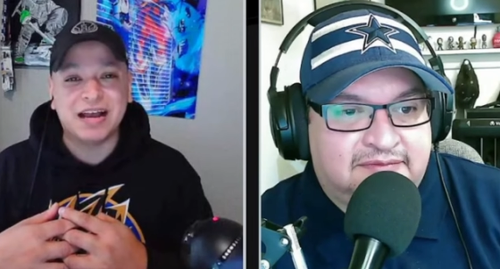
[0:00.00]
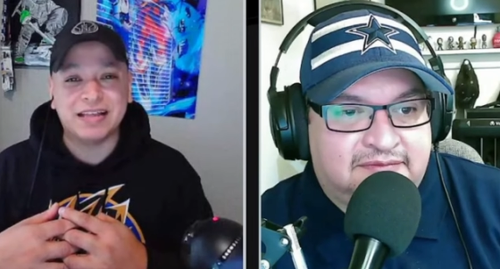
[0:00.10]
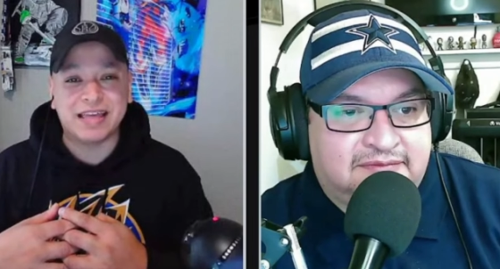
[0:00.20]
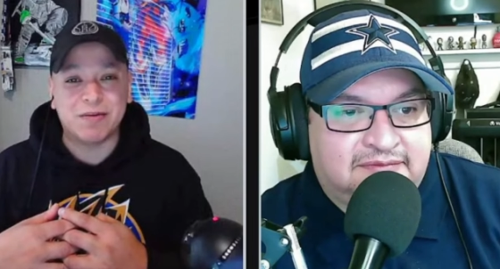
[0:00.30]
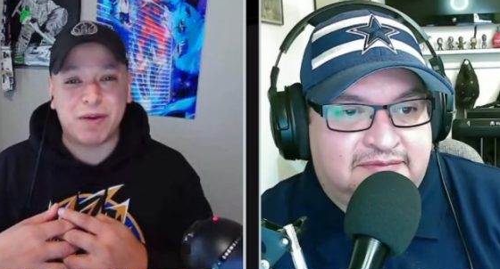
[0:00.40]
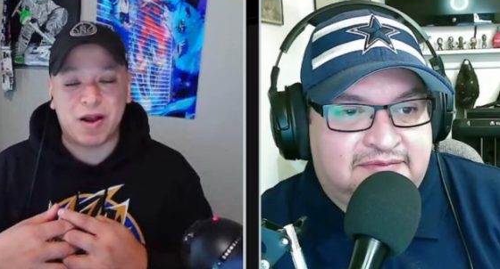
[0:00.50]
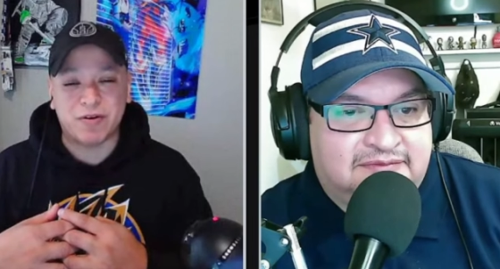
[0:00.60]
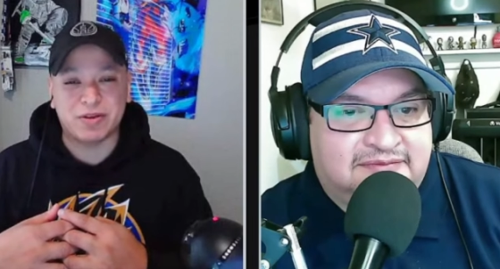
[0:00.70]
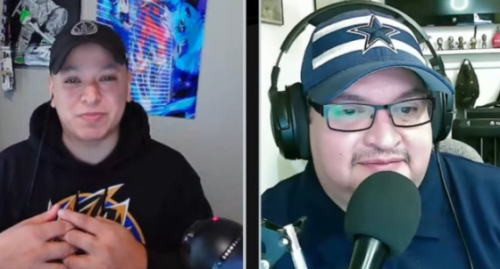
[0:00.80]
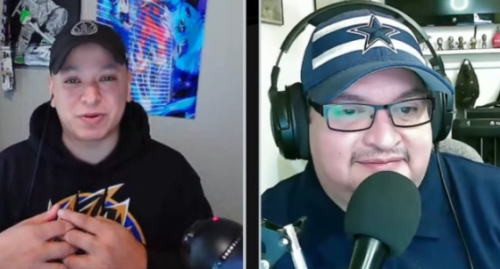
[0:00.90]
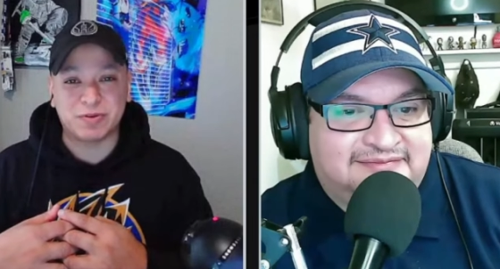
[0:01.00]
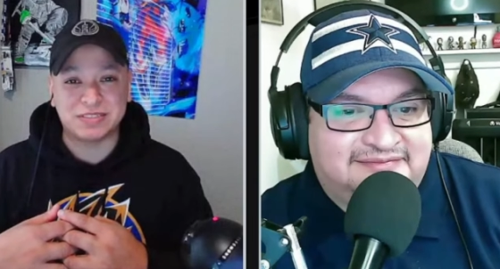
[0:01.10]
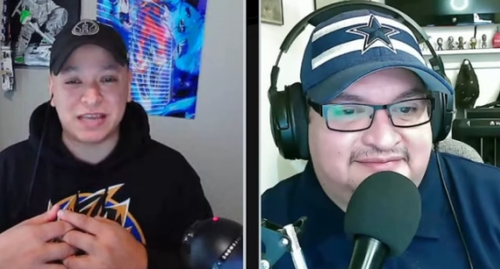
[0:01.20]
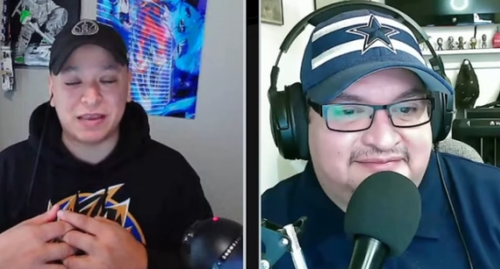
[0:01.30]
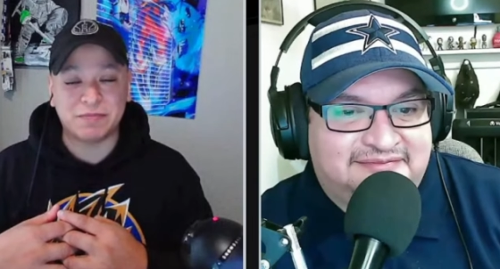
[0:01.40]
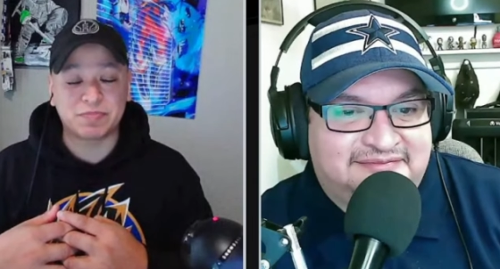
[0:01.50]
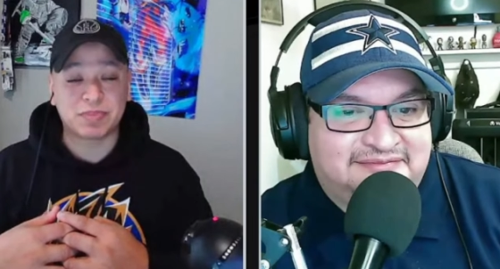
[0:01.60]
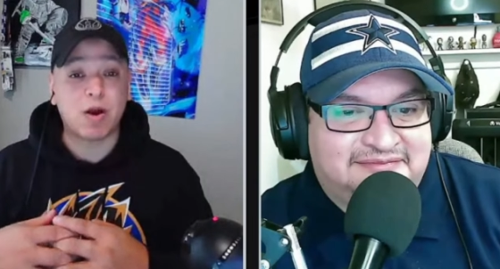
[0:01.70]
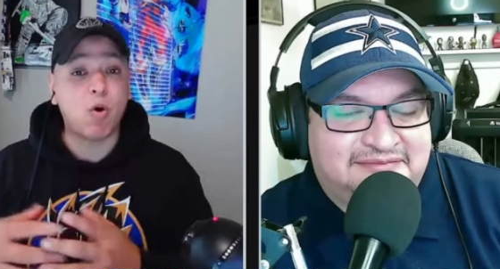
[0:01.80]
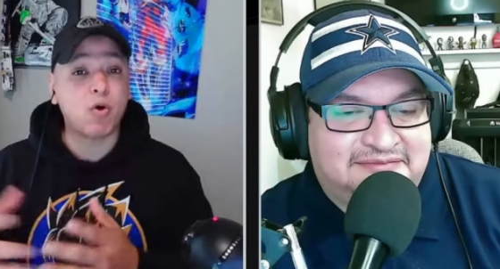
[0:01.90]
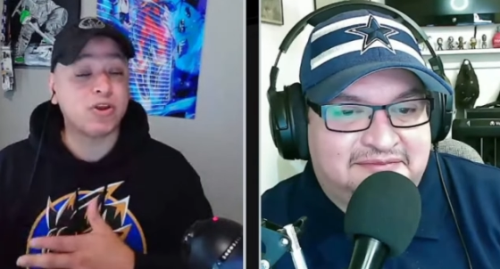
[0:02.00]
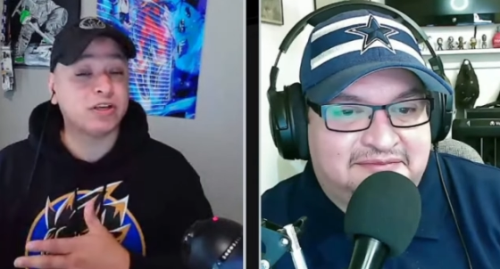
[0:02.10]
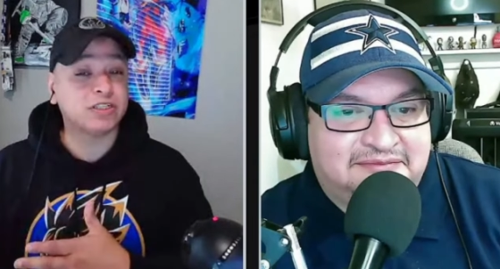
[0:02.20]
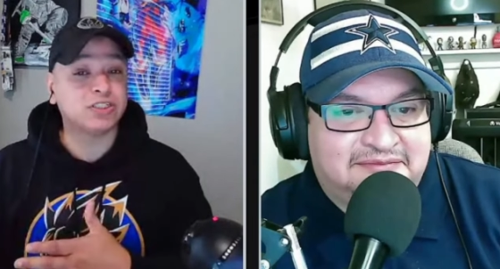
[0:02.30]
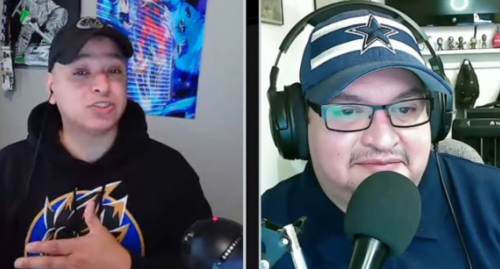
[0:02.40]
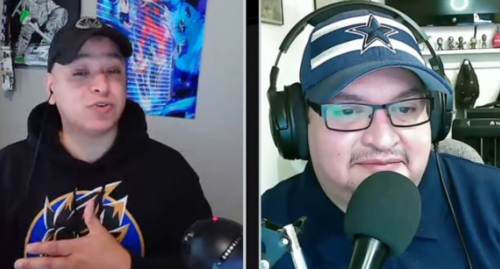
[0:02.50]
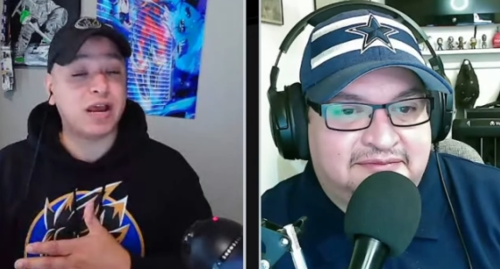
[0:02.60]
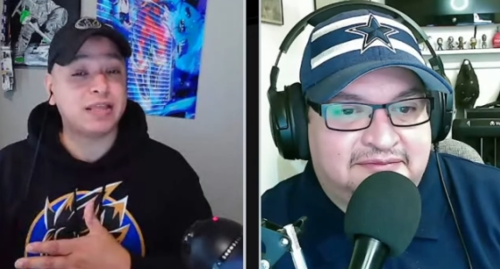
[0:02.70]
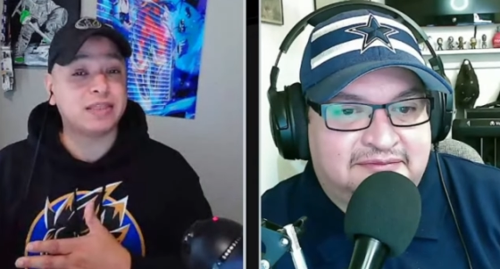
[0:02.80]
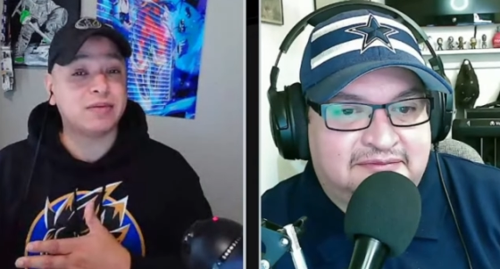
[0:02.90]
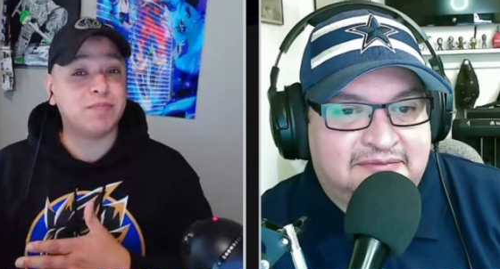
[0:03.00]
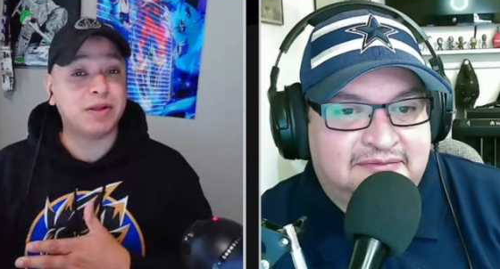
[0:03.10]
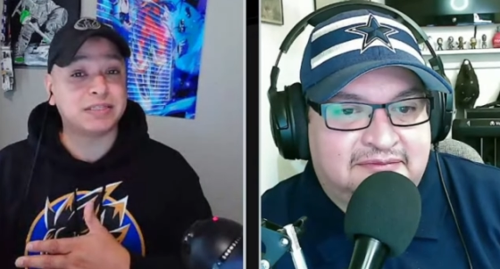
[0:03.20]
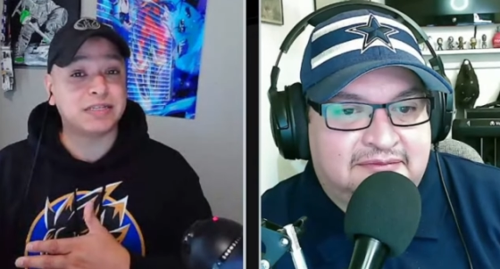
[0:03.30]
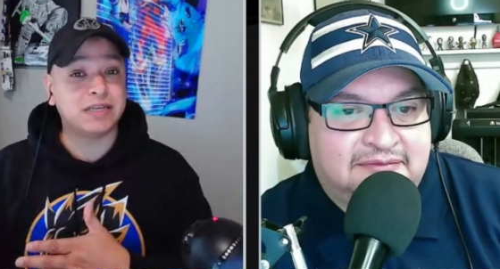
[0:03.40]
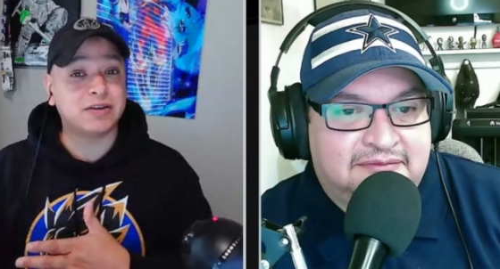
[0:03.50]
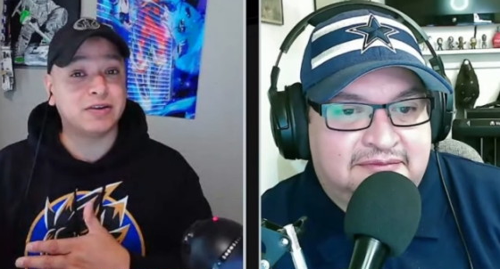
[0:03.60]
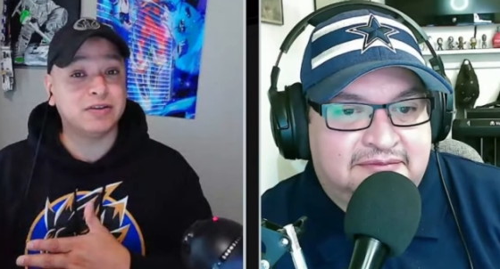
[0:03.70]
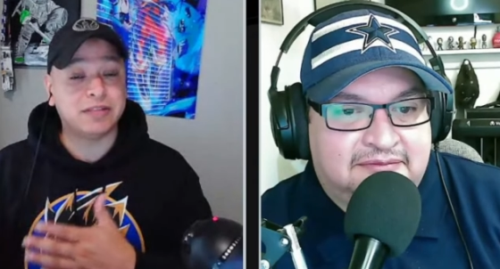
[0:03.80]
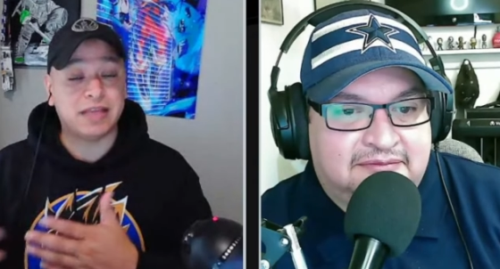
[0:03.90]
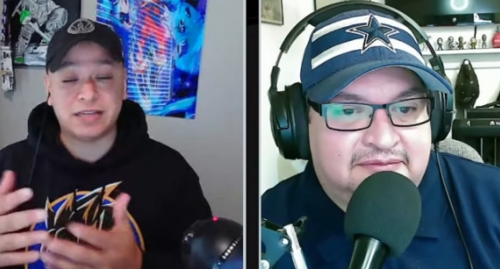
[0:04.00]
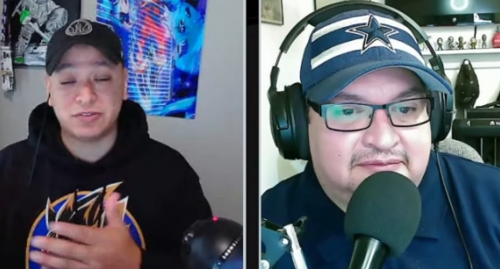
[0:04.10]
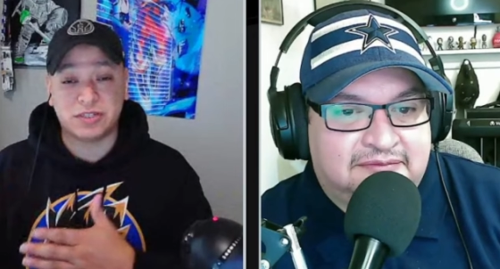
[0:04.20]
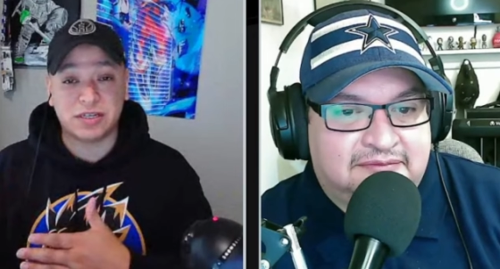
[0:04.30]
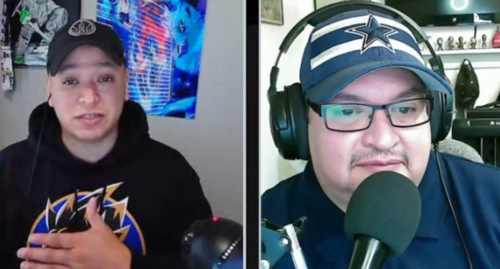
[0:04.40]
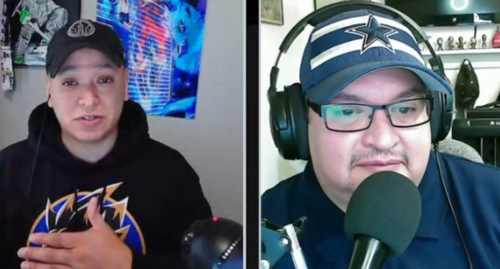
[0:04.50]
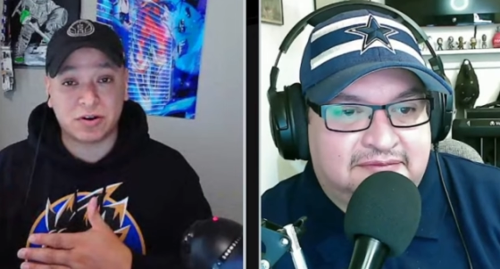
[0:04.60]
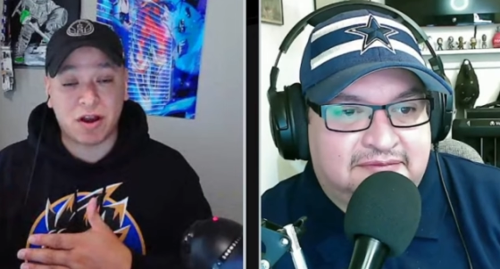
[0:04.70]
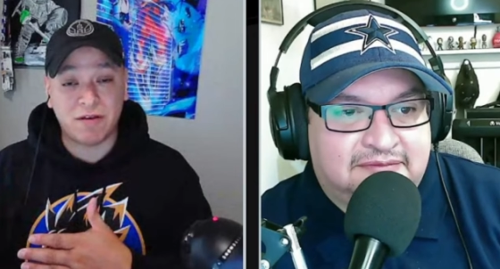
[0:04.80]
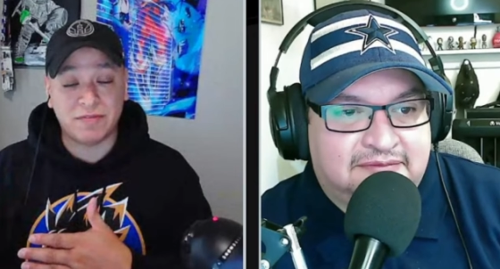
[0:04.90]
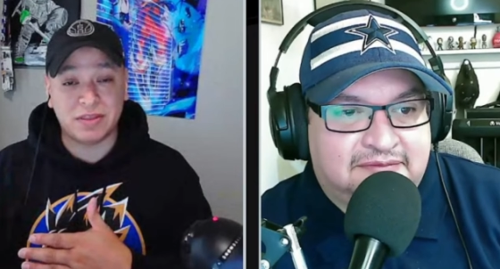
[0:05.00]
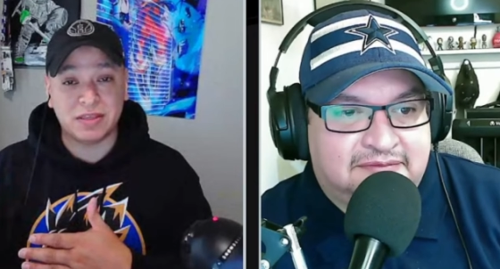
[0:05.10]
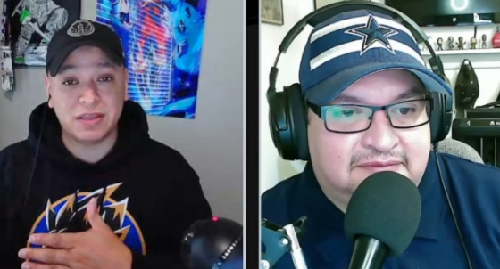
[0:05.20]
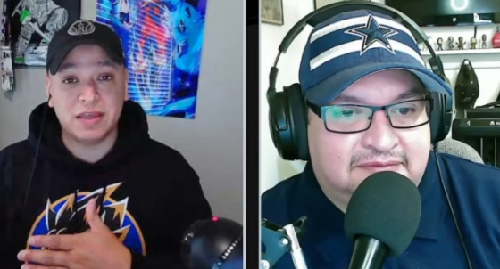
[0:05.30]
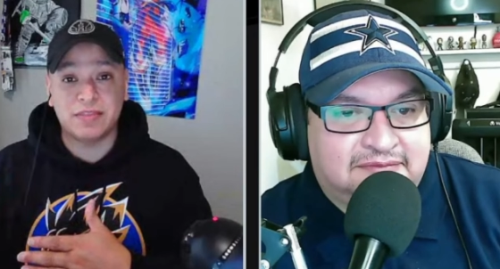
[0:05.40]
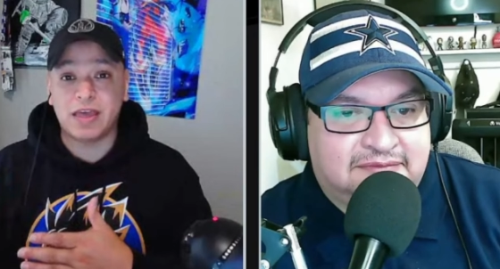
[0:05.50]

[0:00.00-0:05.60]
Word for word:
Speaker 1: Uh, that'll power him through his day. Or you could just try the Mudslinger. That is their signature coffee.